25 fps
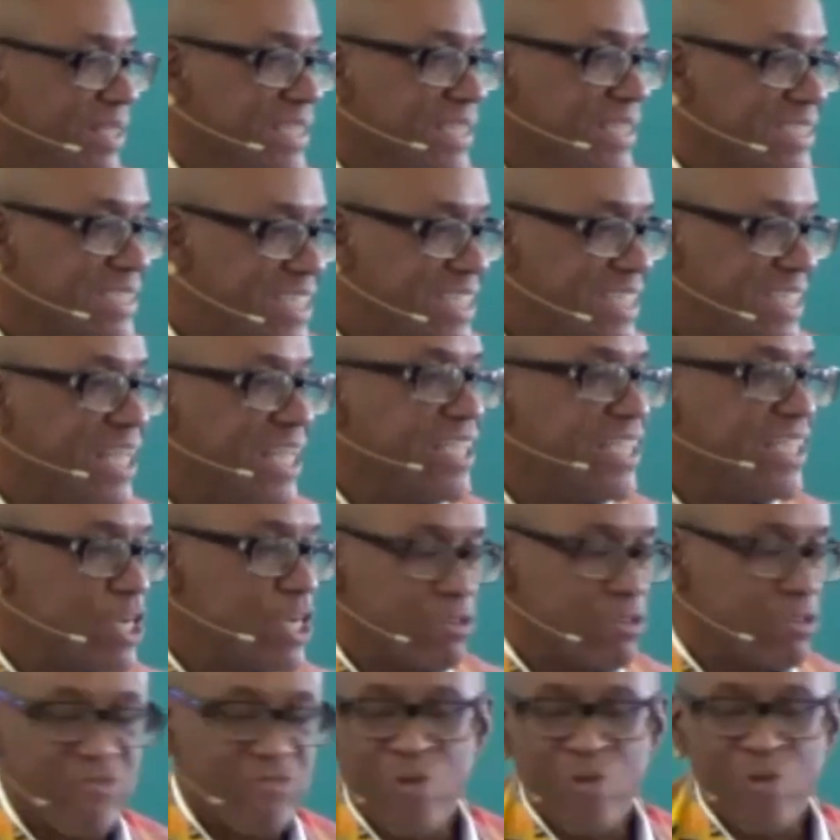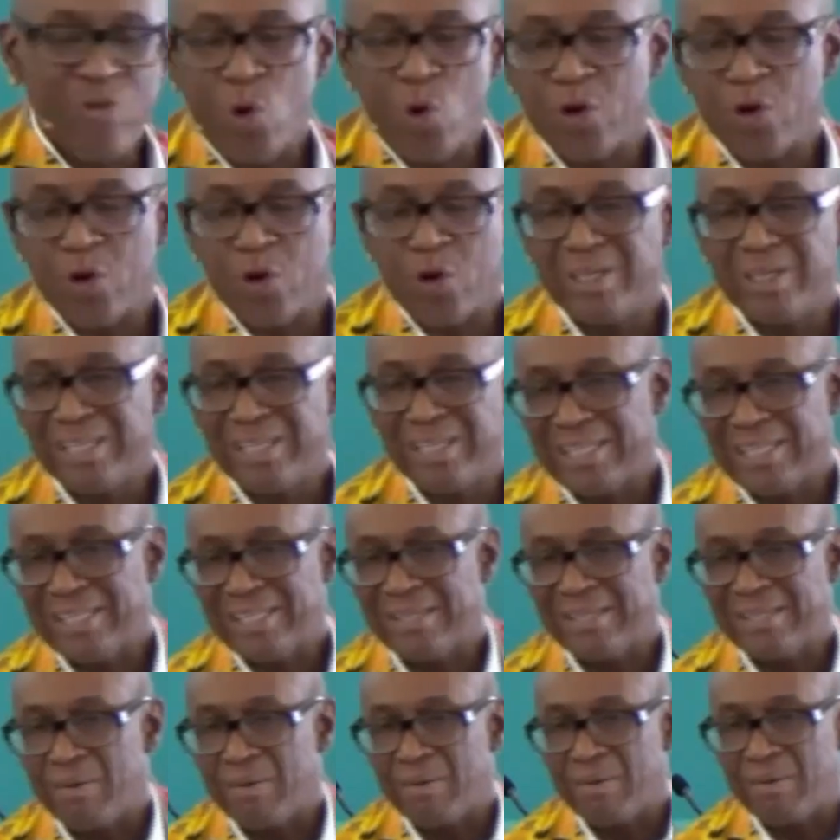10 years before
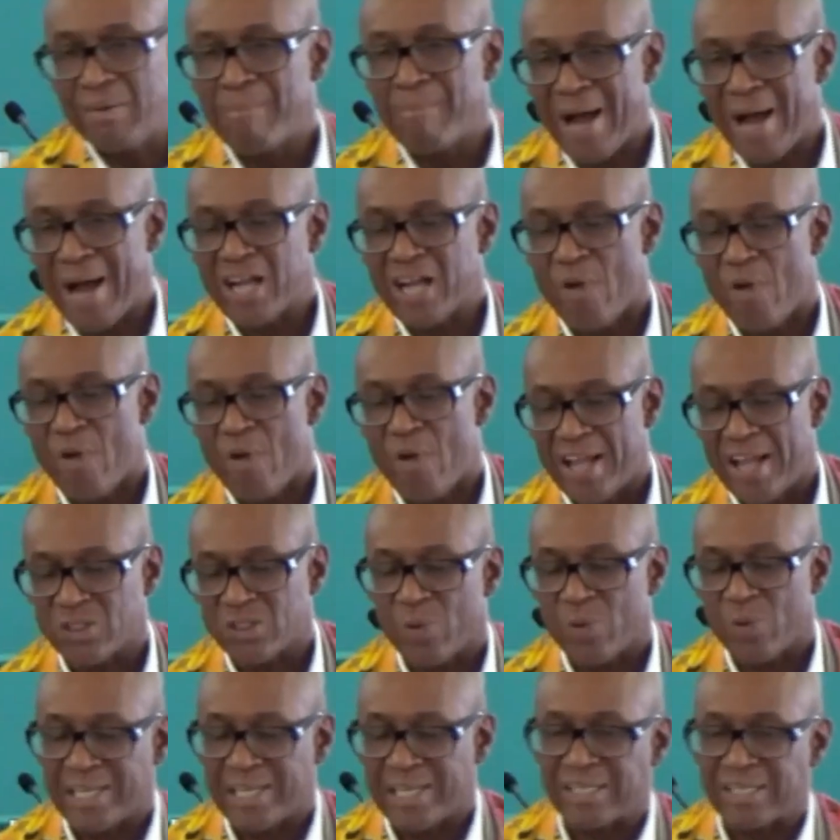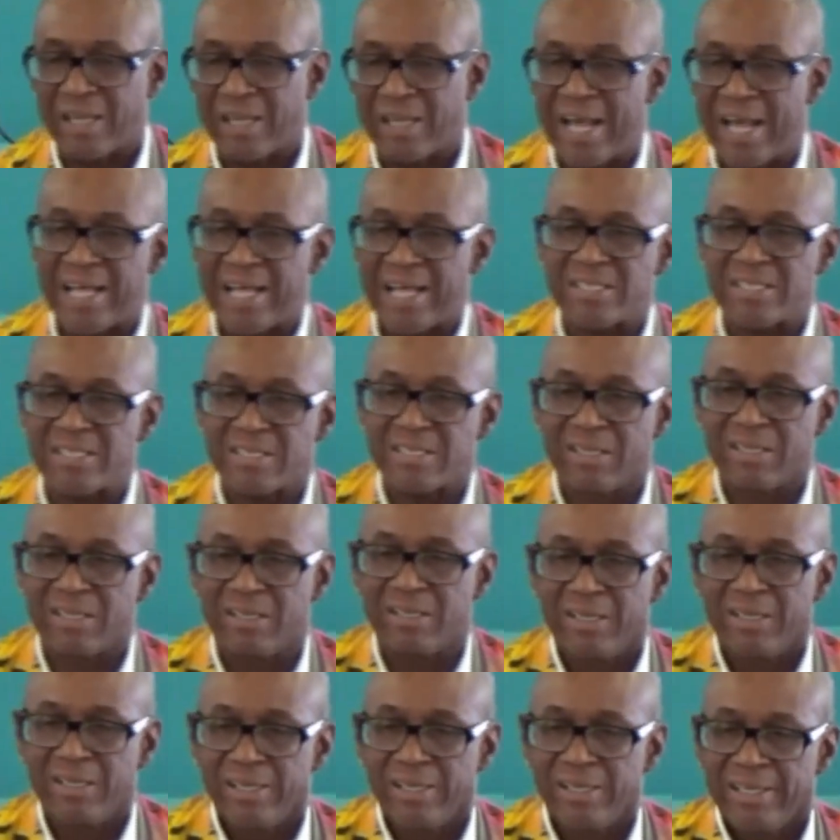my graduating class,
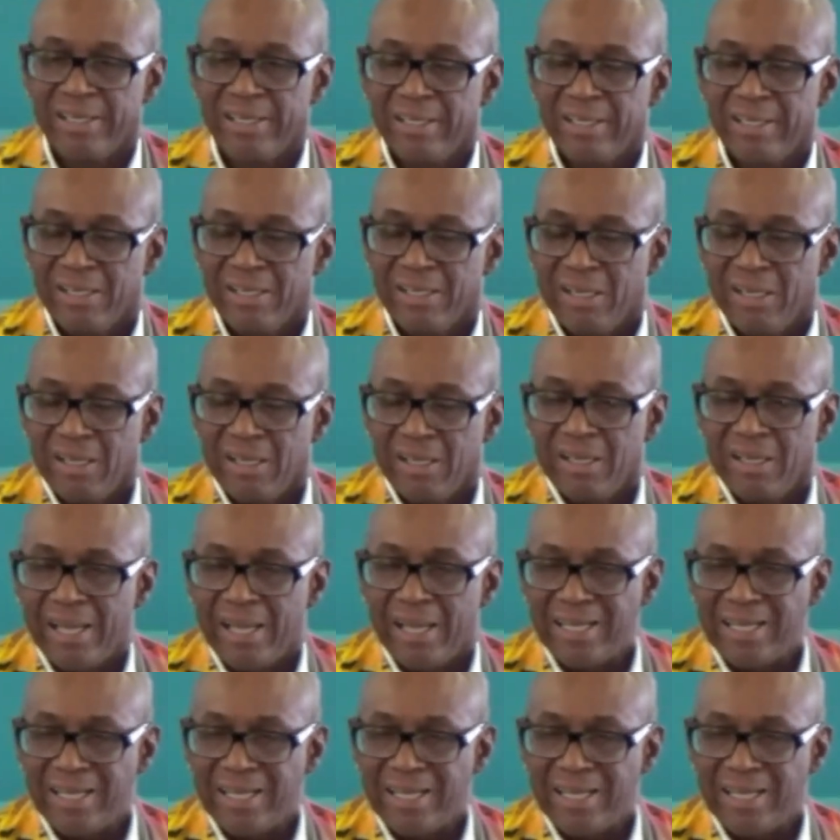in